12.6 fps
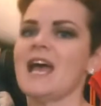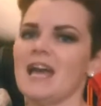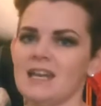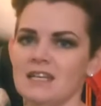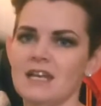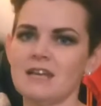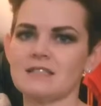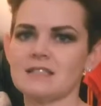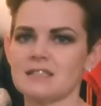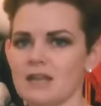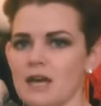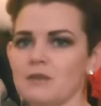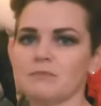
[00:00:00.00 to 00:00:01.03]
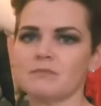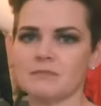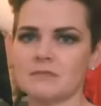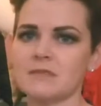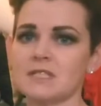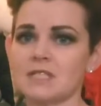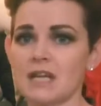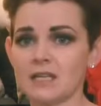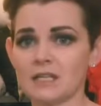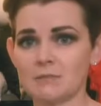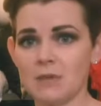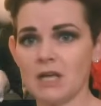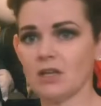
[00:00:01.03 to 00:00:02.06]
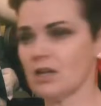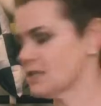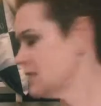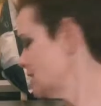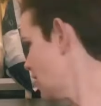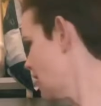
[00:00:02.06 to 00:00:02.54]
And yes, I'm standing in my closet.